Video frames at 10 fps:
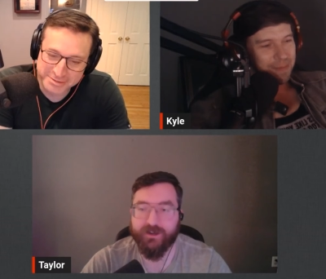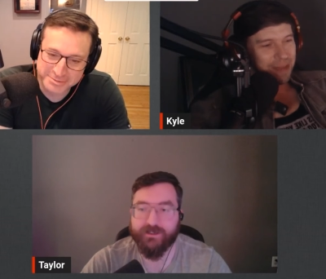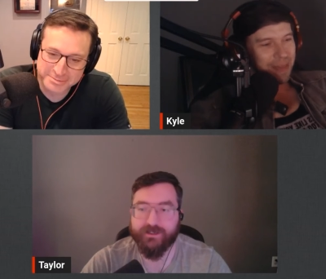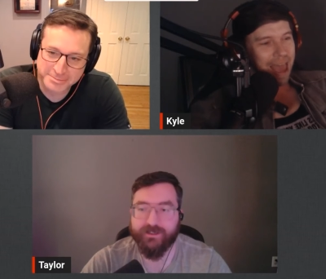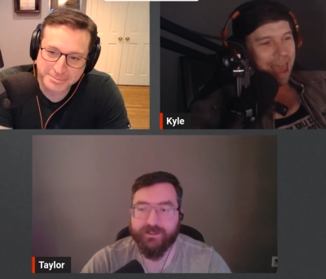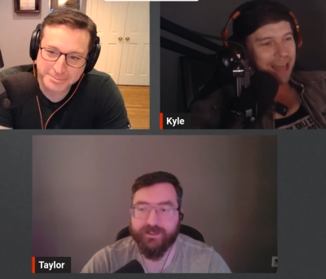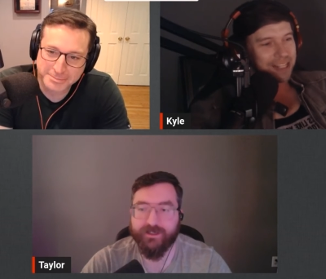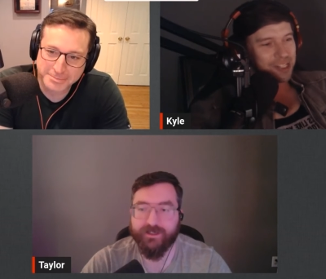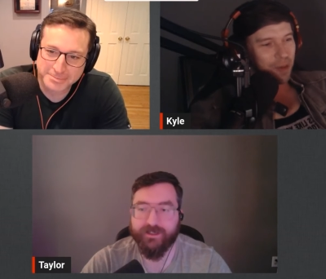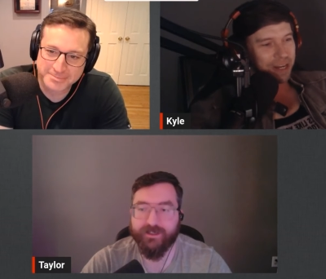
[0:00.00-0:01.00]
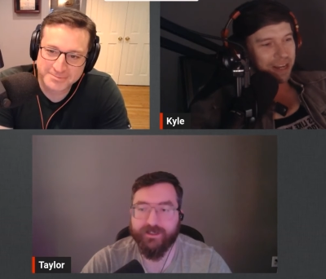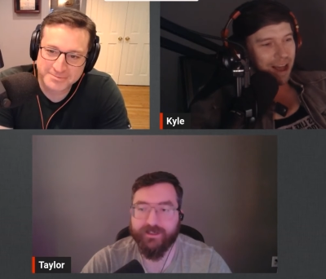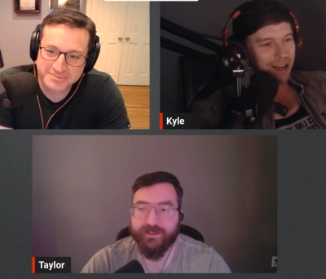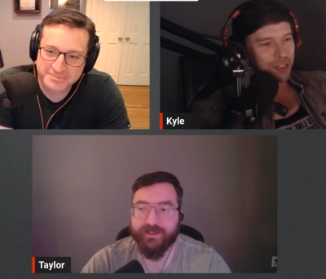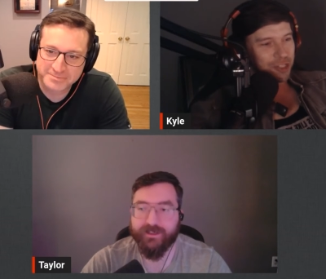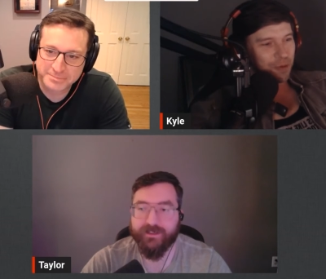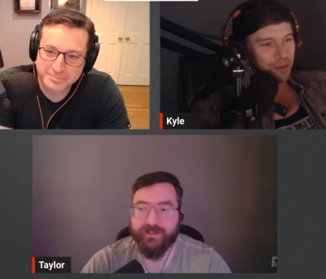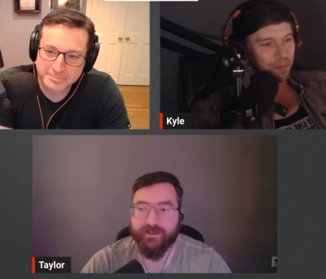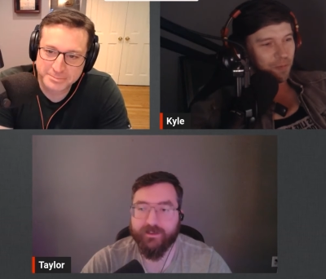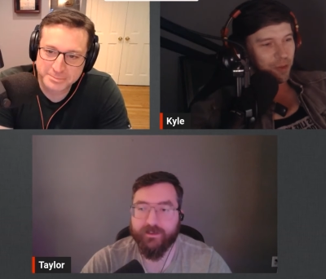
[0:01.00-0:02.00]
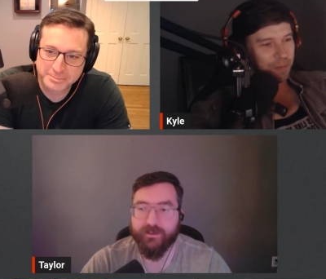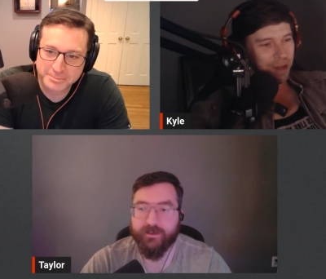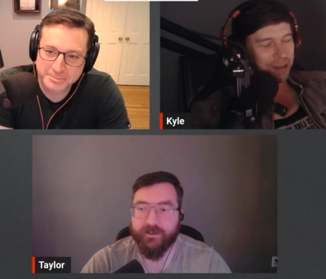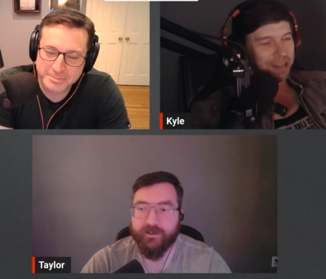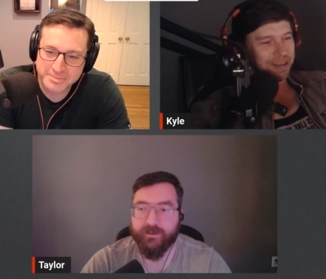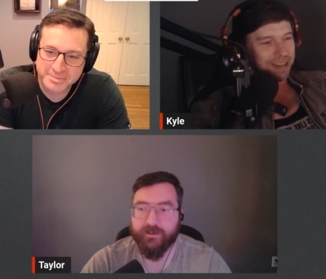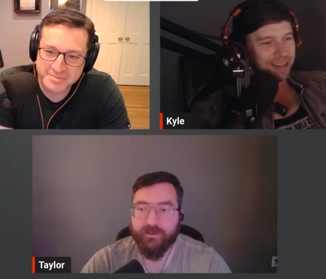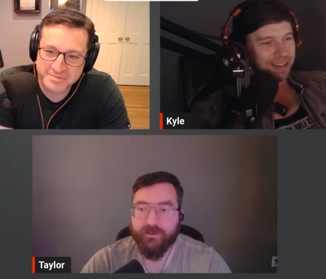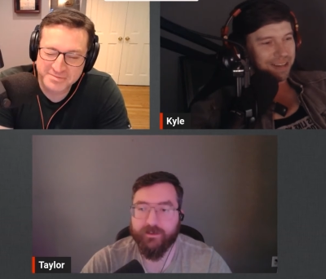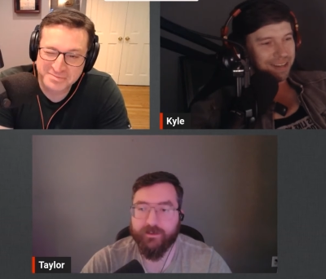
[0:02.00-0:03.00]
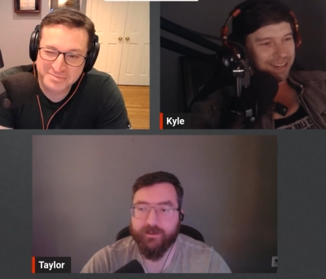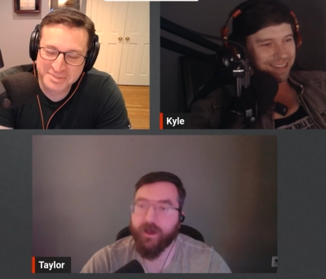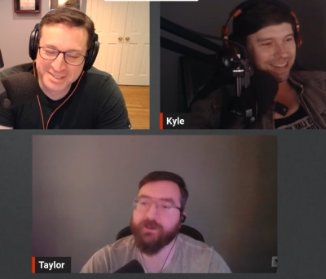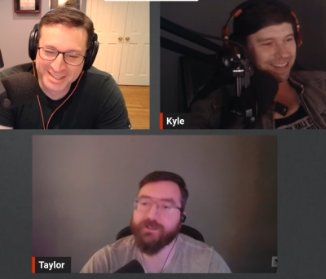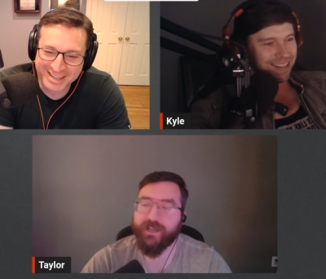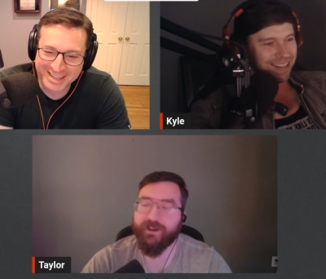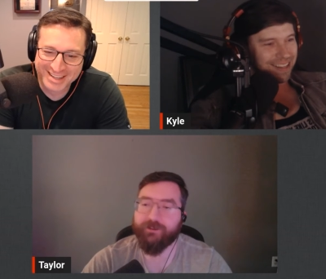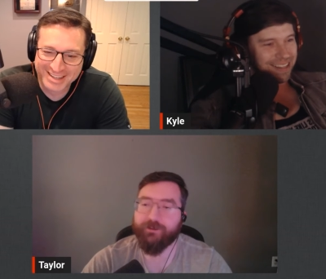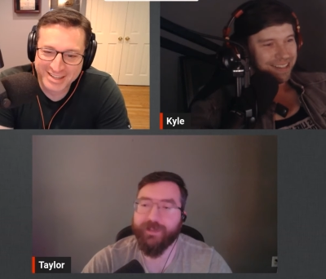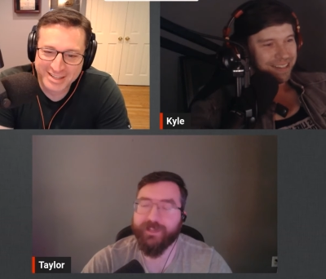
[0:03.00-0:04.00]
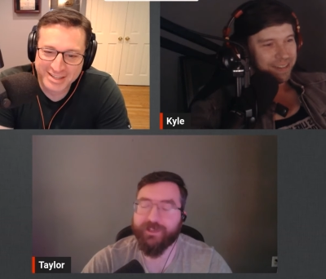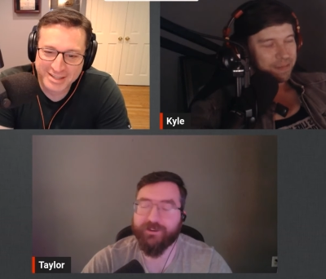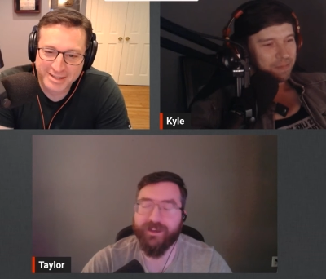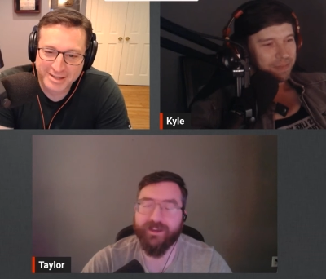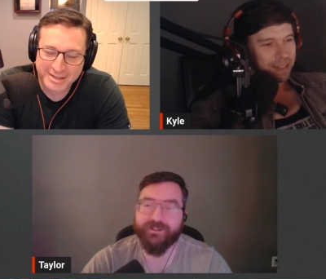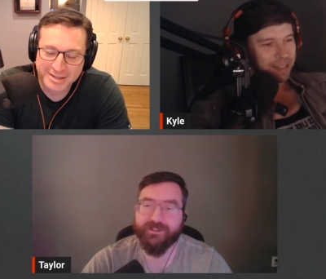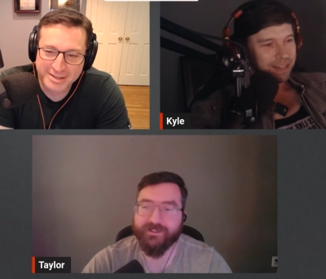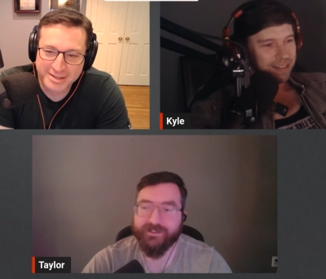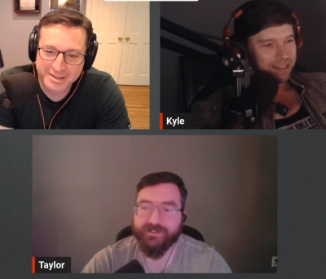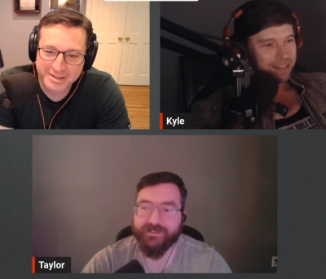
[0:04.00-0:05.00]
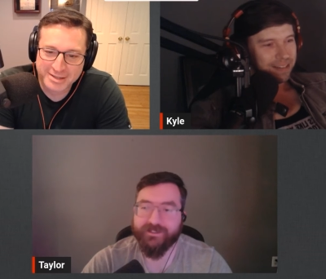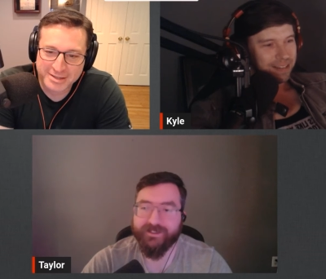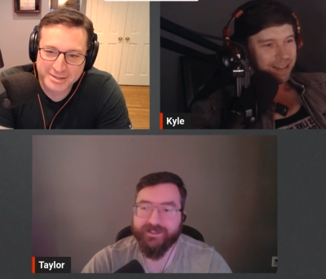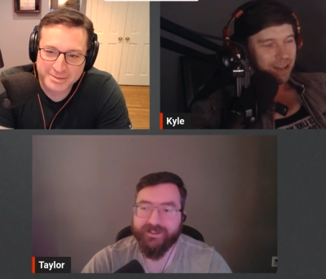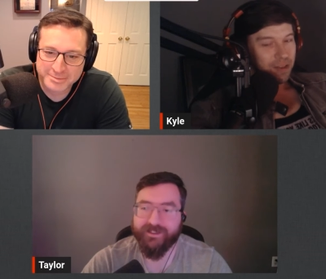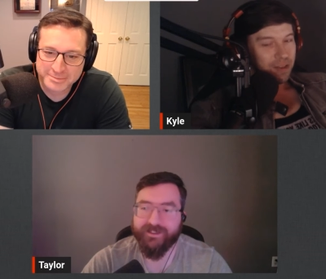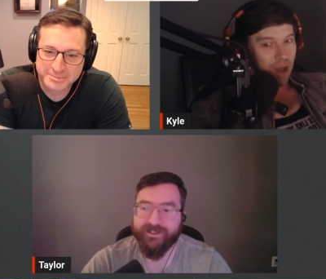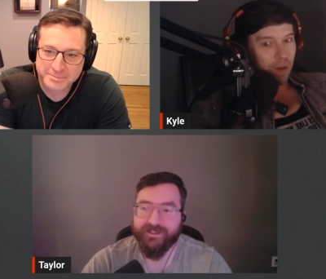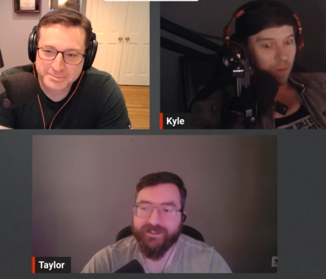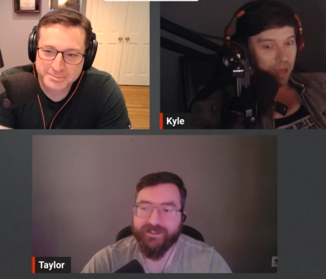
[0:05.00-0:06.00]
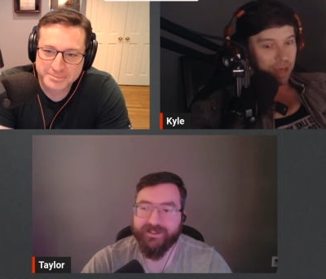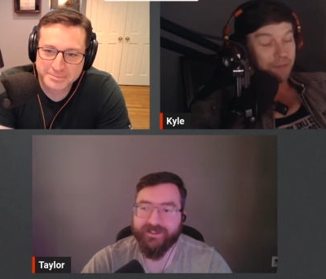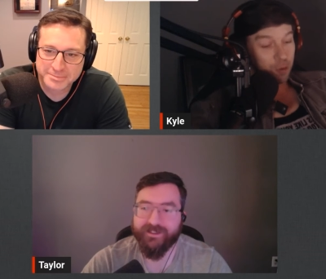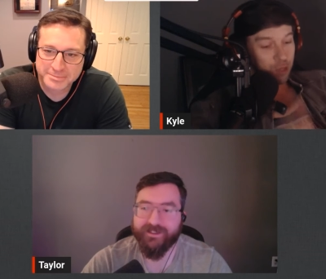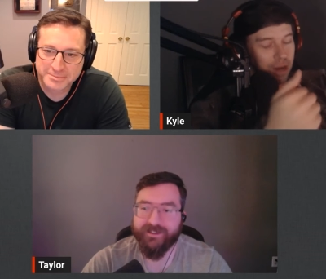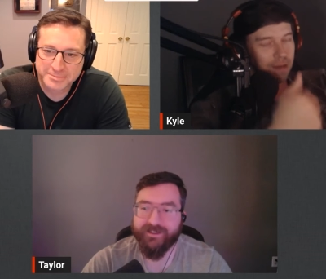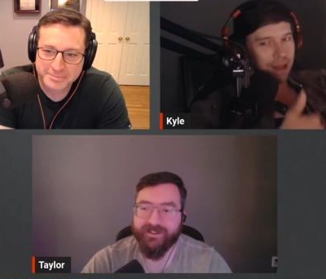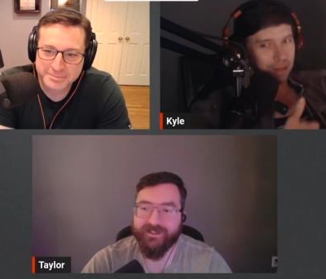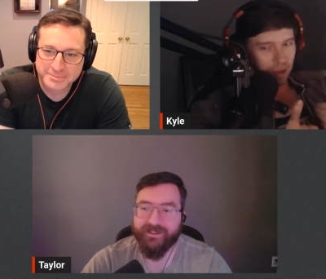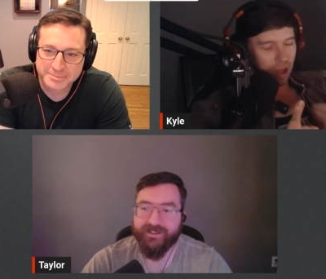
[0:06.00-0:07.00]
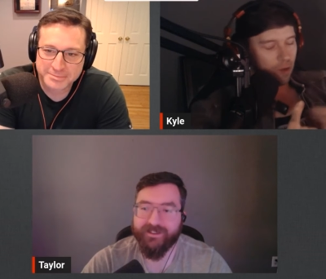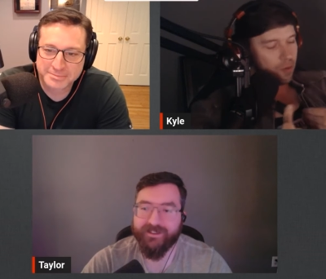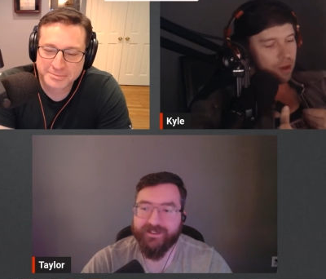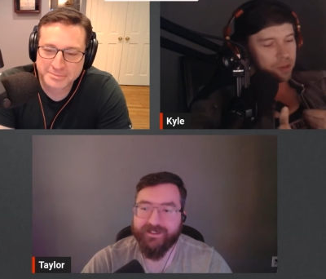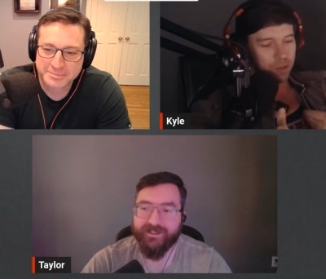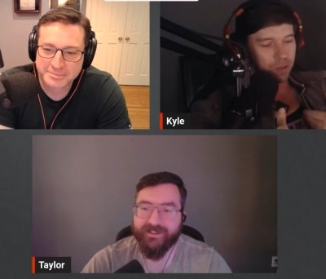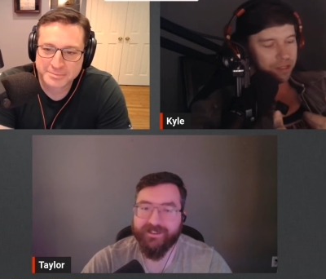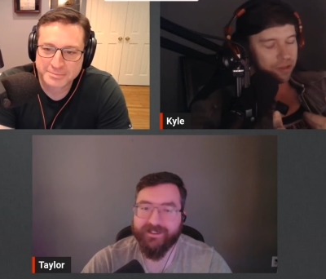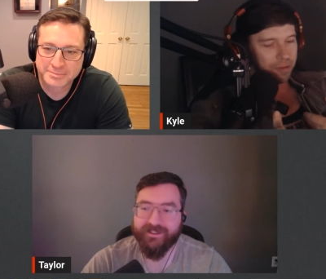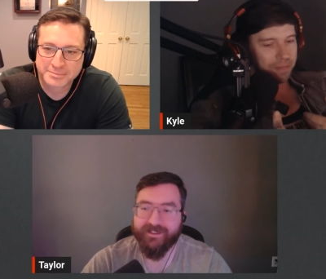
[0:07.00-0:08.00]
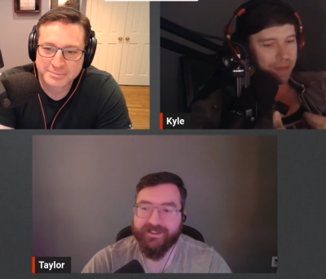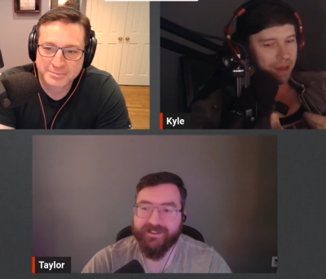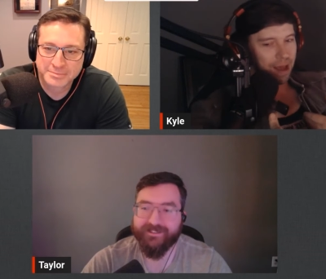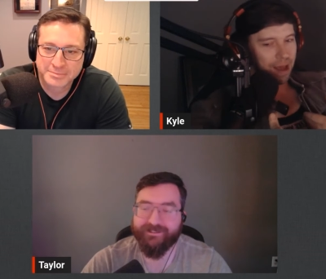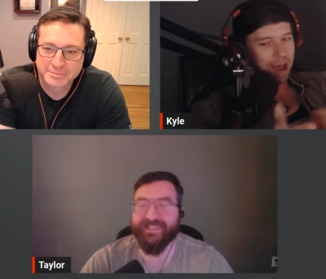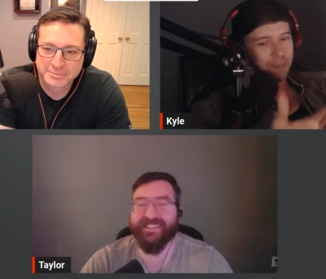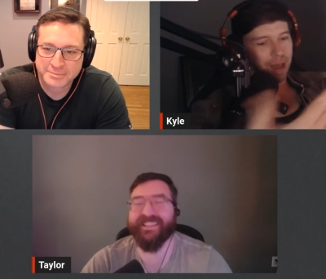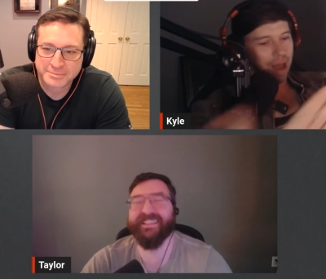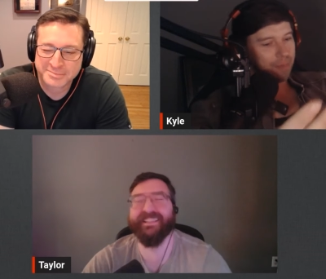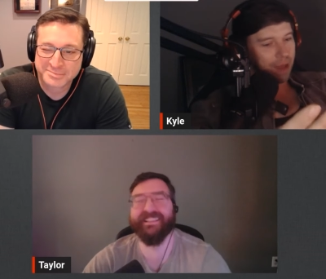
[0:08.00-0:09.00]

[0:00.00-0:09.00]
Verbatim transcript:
Speaker 1: in the head, so I'm unconscious for the monkey killing.
Speaker 2: Oh, so now it would make you unconscious.
Speaker 1: No, if you turn. Look, who knows what you could do to me? I'm not